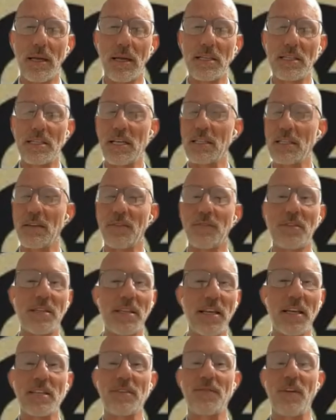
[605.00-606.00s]
consists of
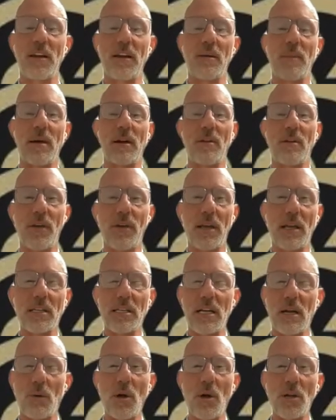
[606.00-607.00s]
six fundamental
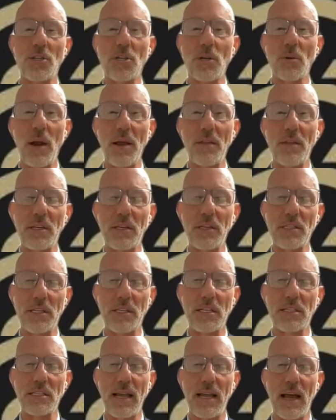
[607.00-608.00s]
things, and I want you to write these
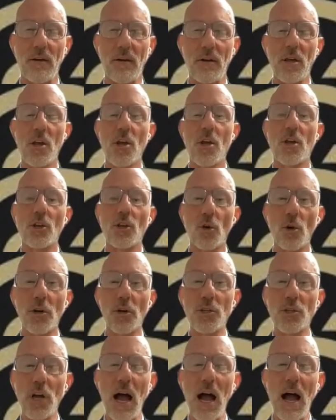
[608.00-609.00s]
things down.
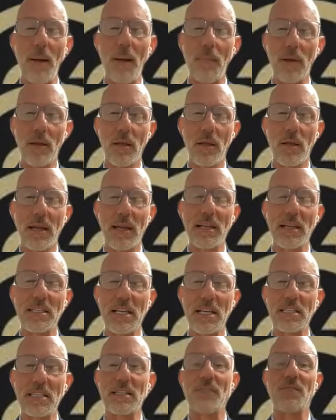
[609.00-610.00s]
Your job
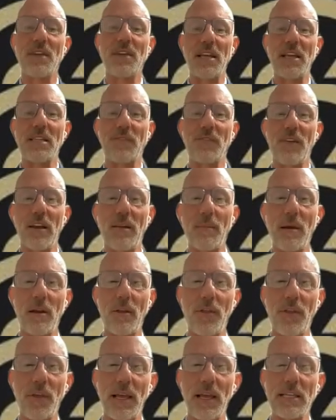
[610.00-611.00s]
consists of these
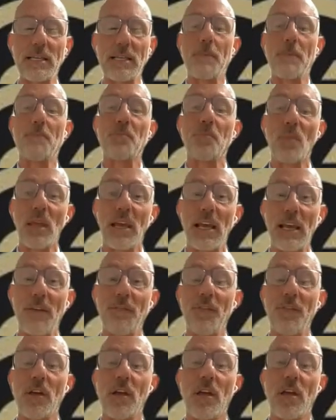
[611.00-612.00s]
fundamental things.
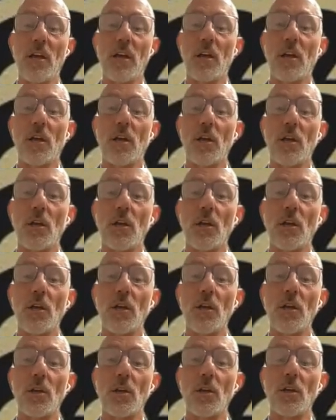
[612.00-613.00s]
If
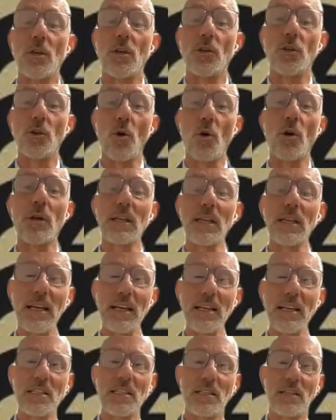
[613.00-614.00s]
your
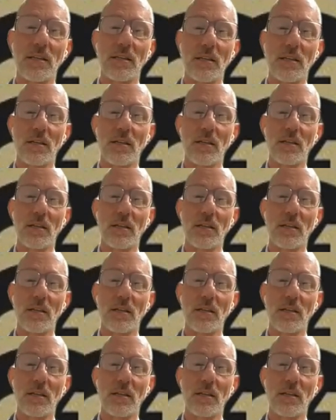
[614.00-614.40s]
list,